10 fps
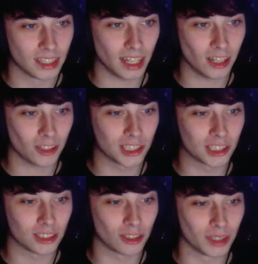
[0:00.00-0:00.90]
That looks
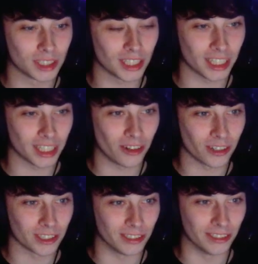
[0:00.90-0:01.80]
so much like
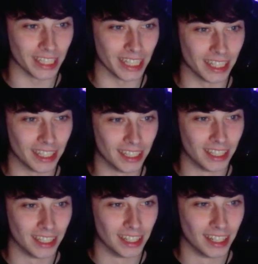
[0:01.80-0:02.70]
Naruto there.
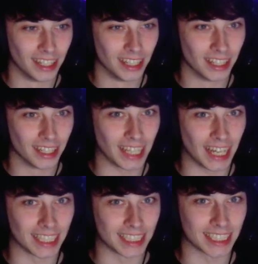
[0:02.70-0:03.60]

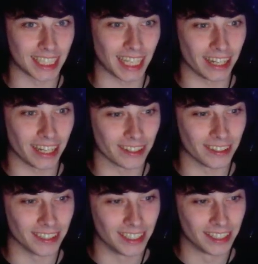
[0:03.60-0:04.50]
That's
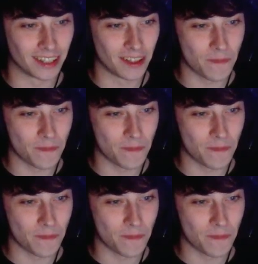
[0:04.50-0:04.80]
scary.